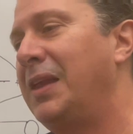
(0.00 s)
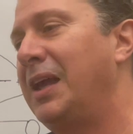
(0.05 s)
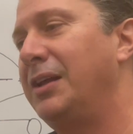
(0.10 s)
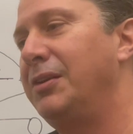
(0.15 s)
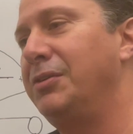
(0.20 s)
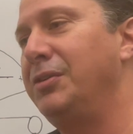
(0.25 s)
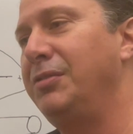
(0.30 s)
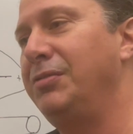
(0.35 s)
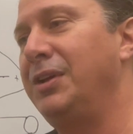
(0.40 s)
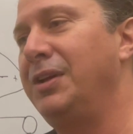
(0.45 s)
I
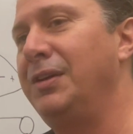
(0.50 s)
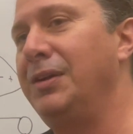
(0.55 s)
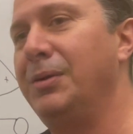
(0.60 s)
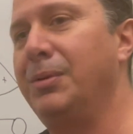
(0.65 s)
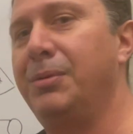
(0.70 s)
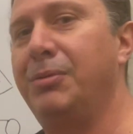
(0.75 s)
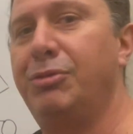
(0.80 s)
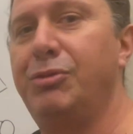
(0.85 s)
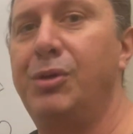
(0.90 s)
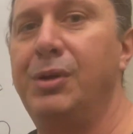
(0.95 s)
don't
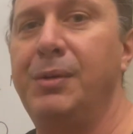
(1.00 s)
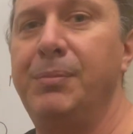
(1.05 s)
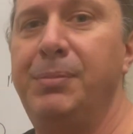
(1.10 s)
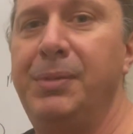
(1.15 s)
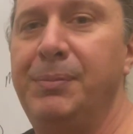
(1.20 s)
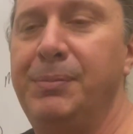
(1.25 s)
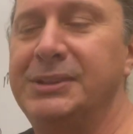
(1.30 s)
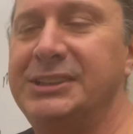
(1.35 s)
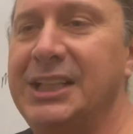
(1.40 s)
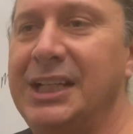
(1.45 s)

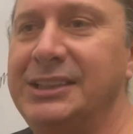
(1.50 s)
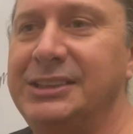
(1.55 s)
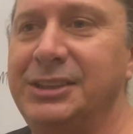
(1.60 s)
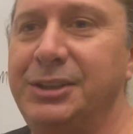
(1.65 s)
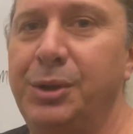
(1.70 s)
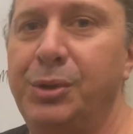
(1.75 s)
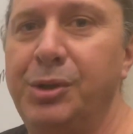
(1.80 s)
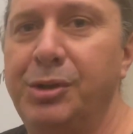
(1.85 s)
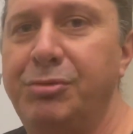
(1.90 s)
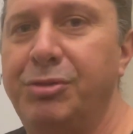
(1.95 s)
even, besides
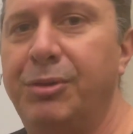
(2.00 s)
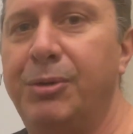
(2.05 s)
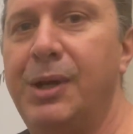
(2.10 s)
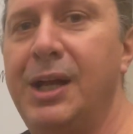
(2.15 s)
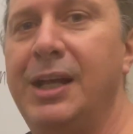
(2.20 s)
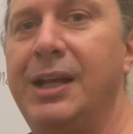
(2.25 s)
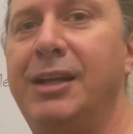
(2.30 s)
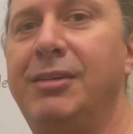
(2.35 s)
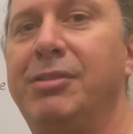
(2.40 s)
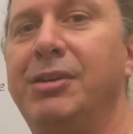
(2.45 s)
near
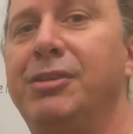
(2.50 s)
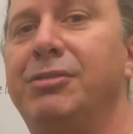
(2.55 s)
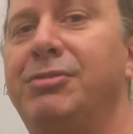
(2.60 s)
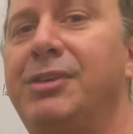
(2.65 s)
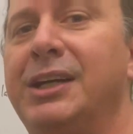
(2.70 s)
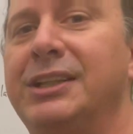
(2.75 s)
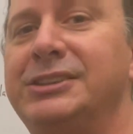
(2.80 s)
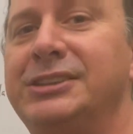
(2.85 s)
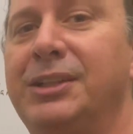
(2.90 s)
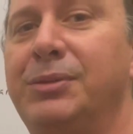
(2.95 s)
infrared having
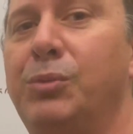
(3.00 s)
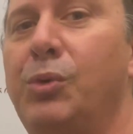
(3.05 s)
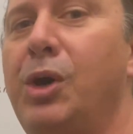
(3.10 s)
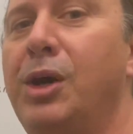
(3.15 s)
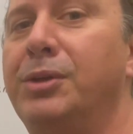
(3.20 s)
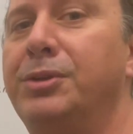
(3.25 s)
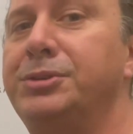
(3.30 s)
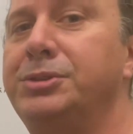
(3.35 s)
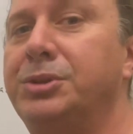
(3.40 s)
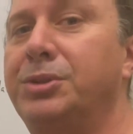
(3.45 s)
effects on
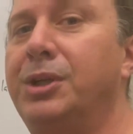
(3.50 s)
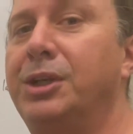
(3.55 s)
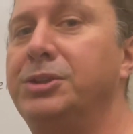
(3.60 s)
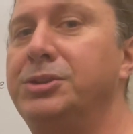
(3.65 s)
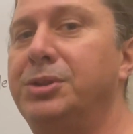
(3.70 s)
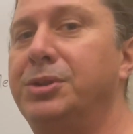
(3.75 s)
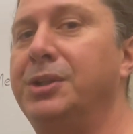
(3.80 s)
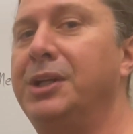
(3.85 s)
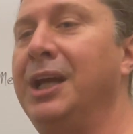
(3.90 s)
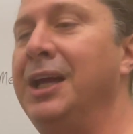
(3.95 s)
water
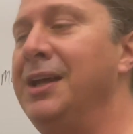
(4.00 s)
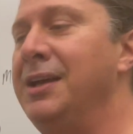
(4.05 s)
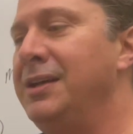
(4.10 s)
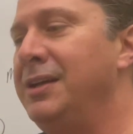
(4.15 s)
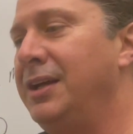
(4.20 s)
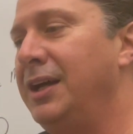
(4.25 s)
structuring,